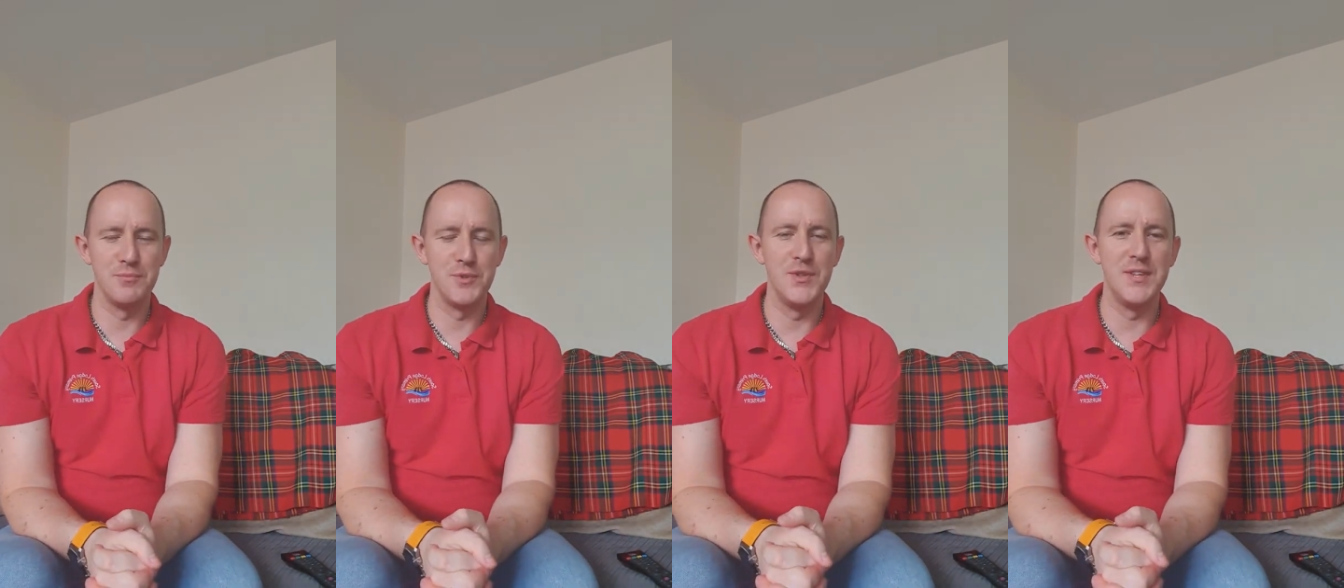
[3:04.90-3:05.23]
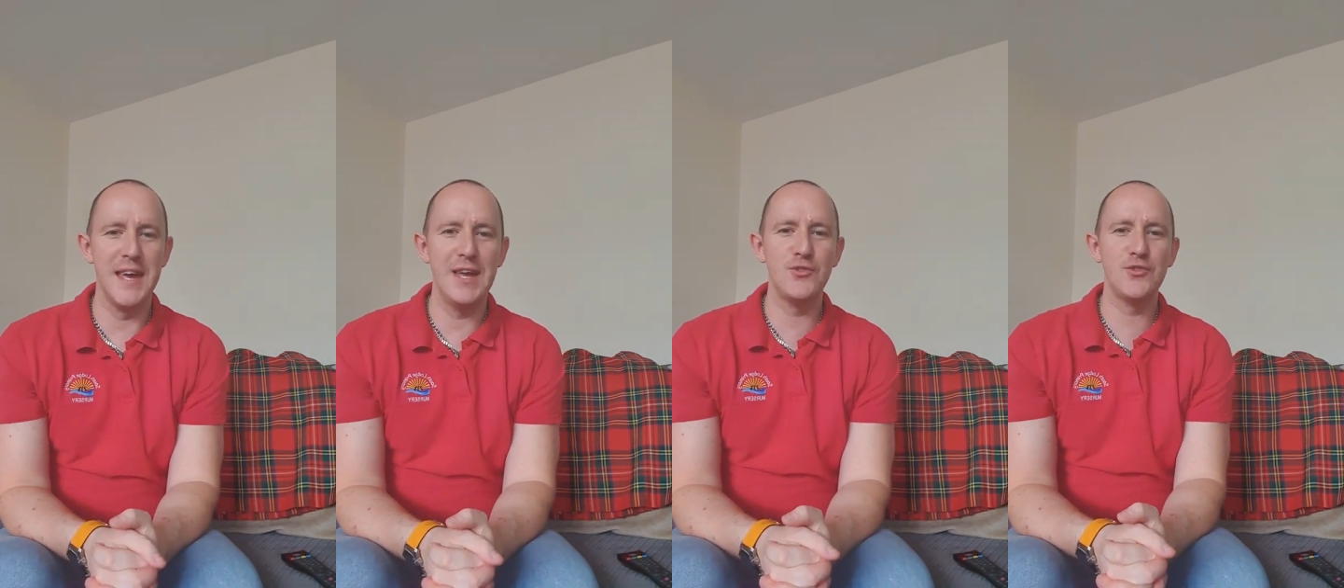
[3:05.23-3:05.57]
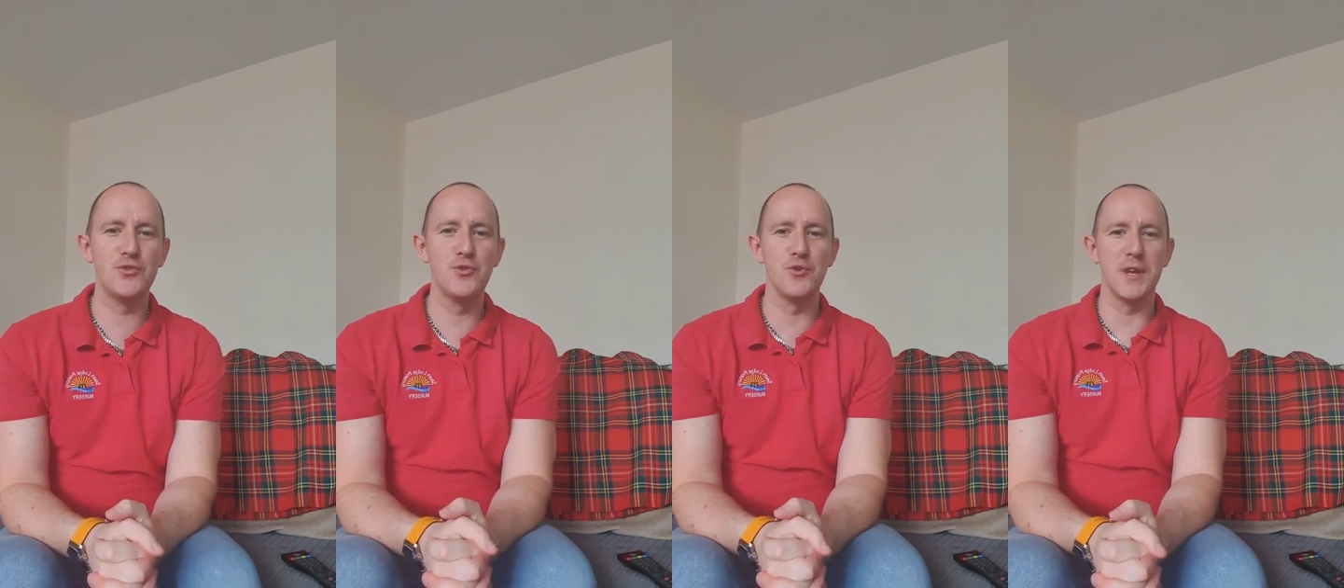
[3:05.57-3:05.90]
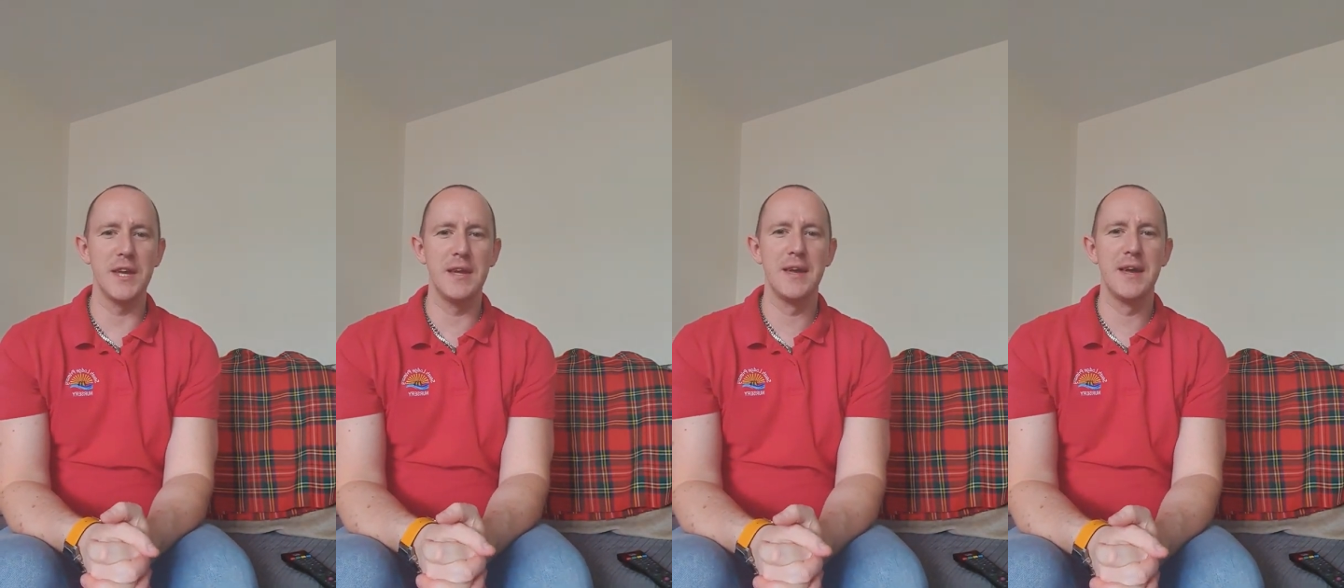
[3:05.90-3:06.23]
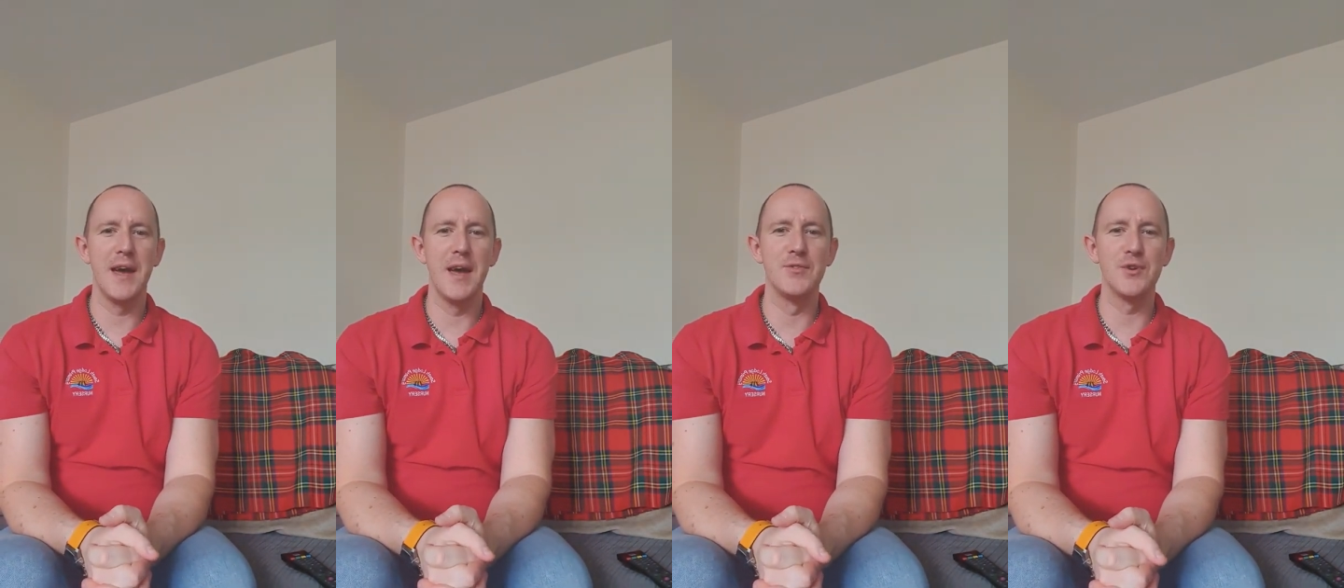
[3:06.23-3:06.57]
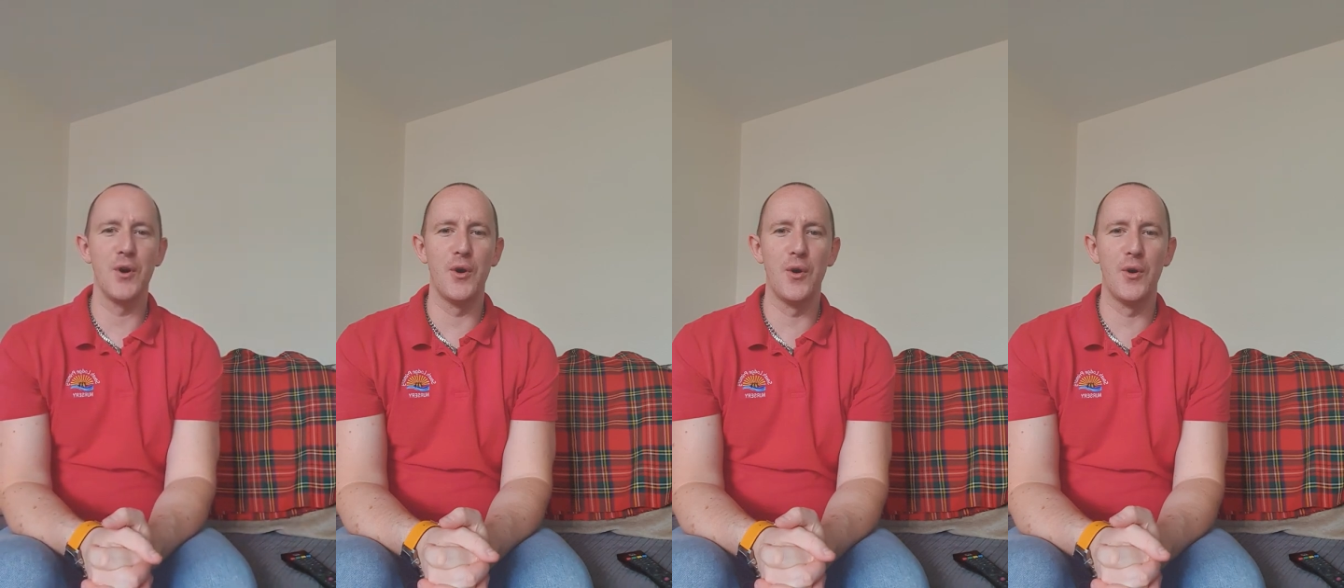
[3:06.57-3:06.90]
Today's story is
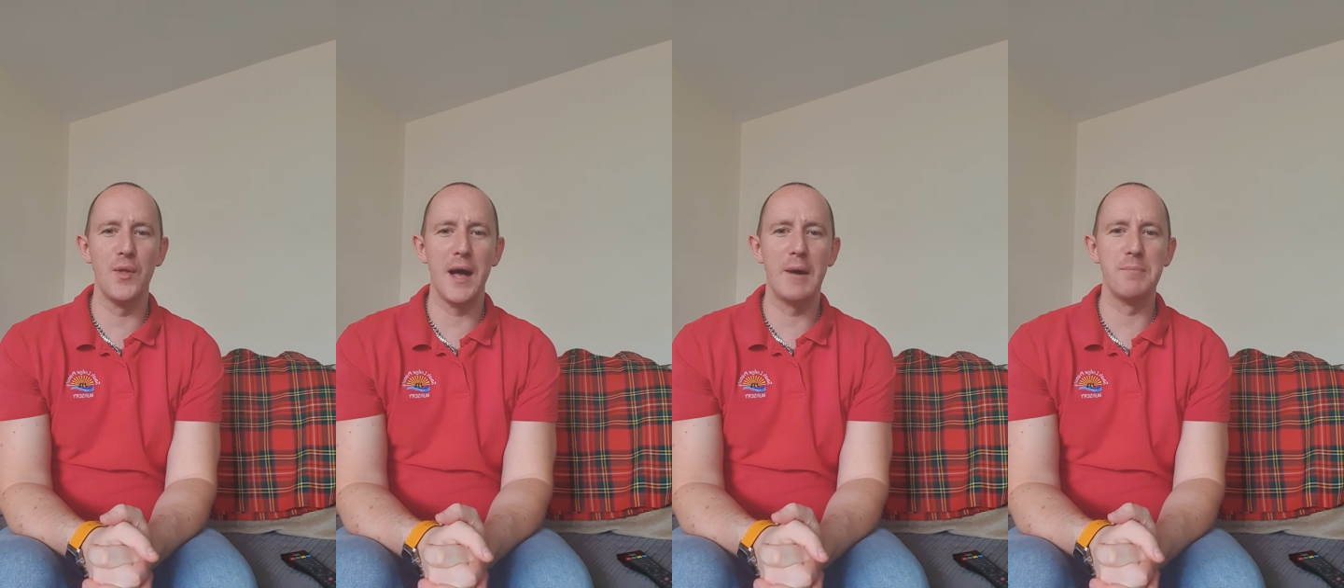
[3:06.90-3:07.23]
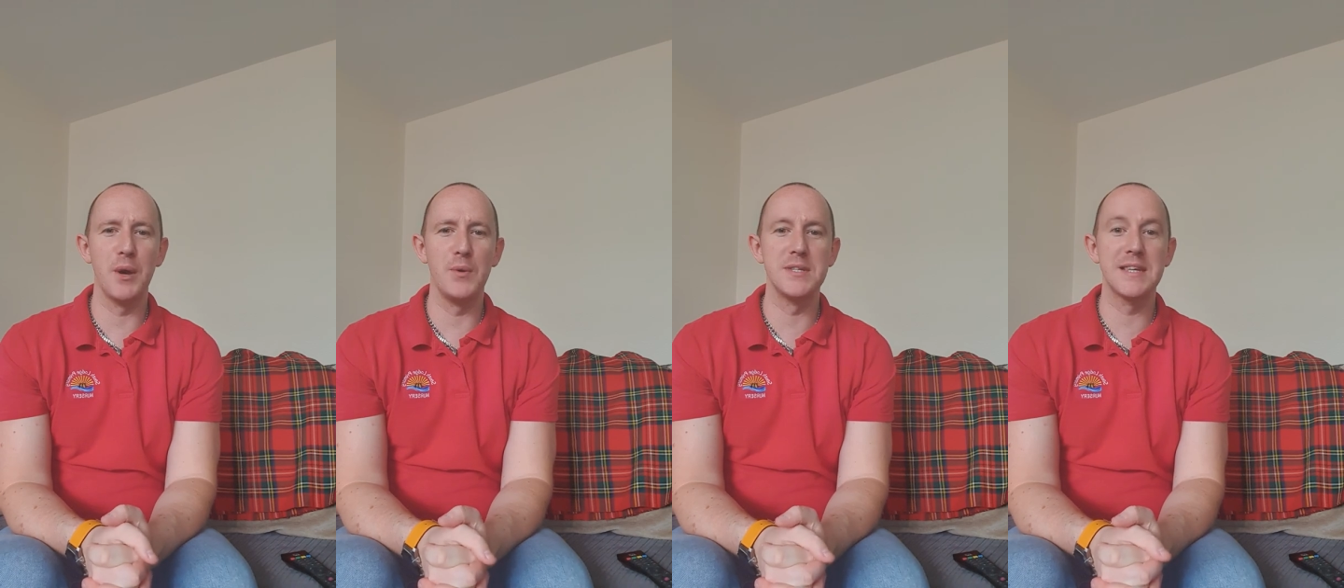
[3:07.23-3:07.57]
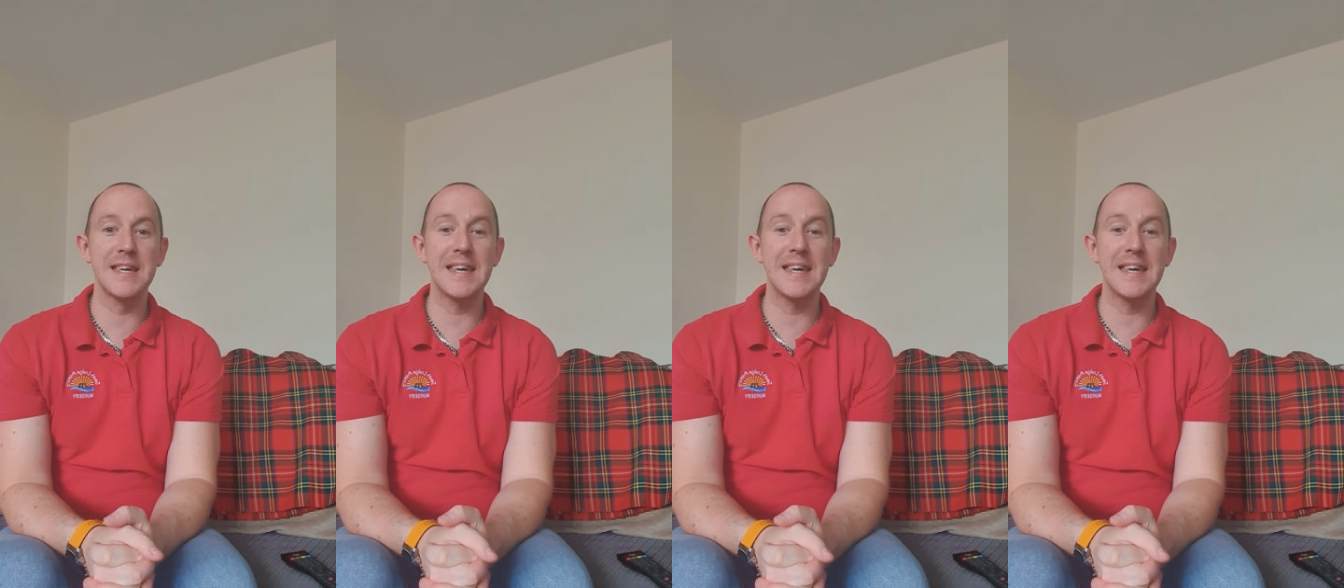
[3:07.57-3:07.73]
all about